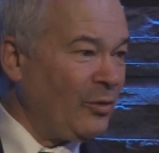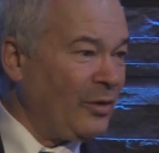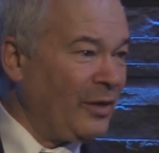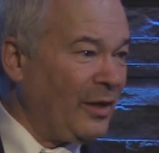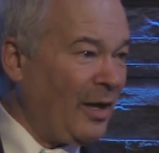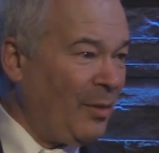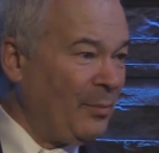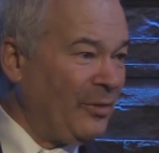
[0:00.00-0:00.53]
can
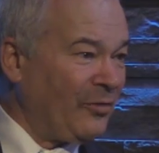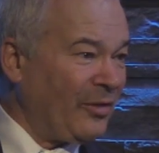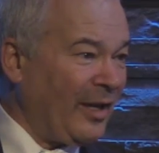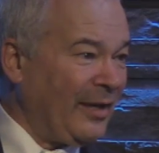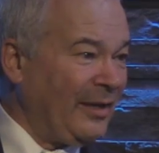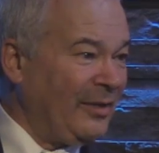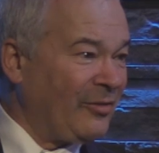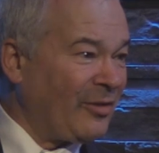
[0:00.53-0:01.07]
come and say, I
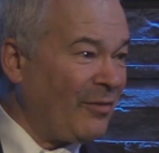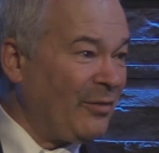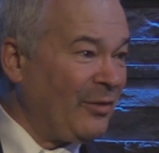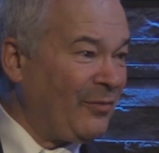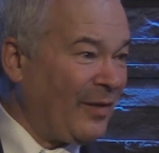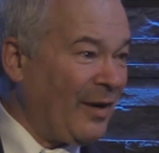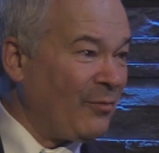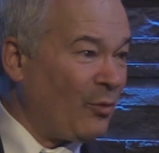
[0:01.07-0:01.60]
need
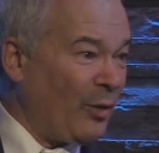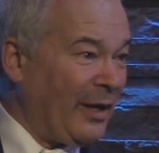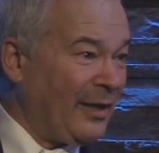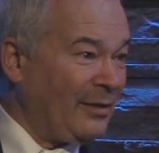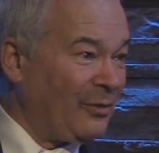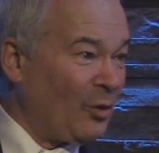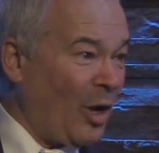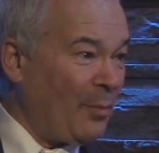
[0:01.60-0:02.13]
75
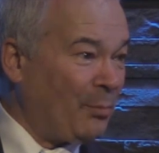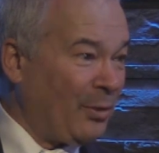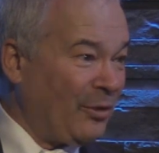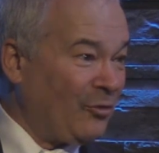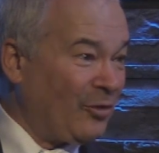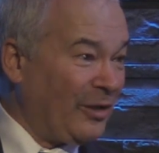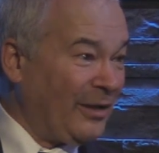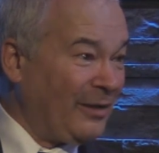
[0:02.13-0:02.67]
grand, not
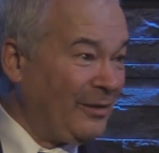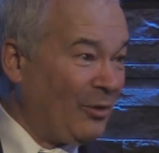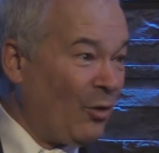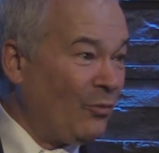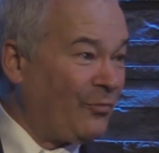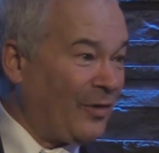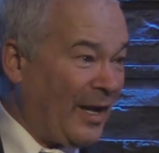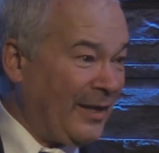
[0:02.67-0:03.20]
budgeted, go
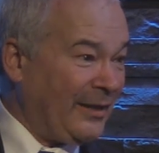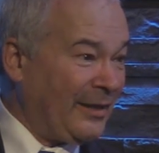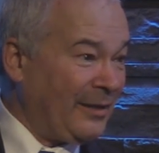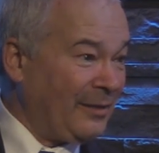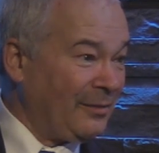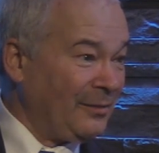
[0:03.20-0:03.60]
find it.